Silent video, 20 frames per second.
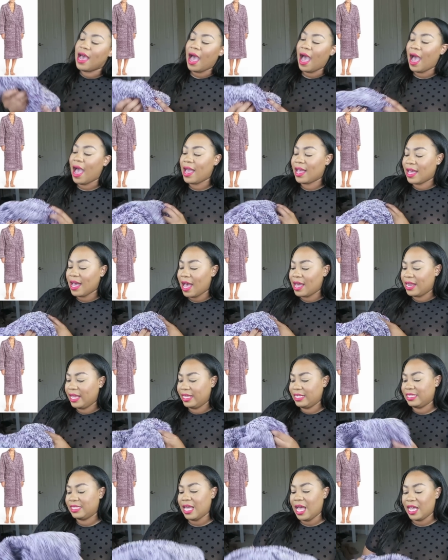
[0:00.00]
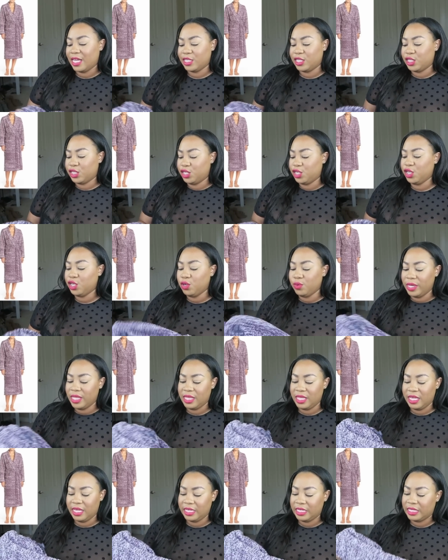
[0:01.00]
I got a size 2
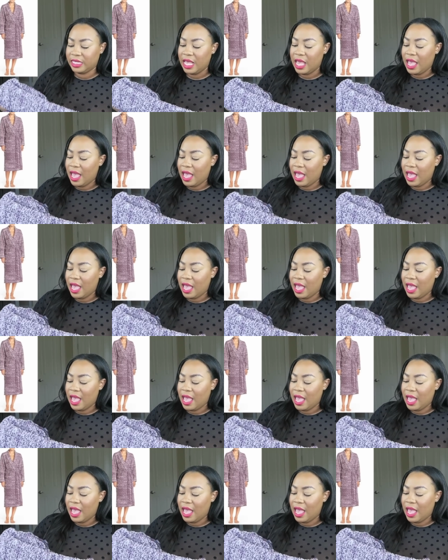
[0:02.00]
in this.